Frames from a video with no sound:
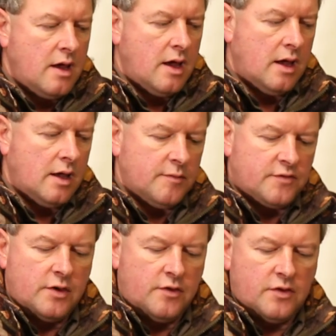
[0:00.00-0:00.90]
So
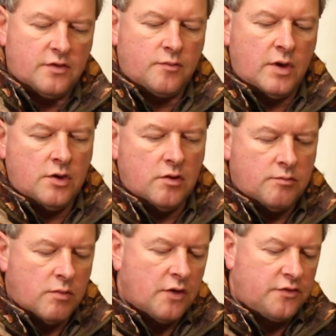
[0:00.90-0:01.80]
you can just, whilst
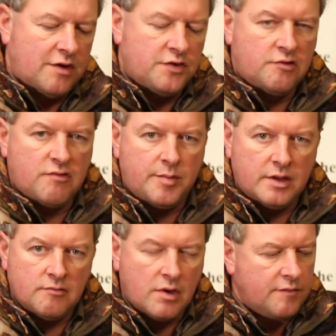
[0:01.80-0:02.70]
you're actually gripping
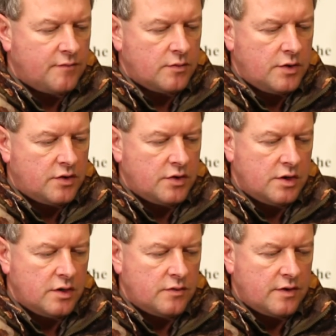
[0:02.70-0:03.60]
the rifle, you can
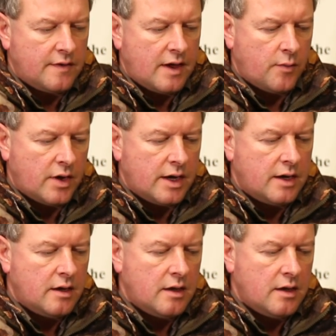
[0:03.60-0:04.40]
use it that way.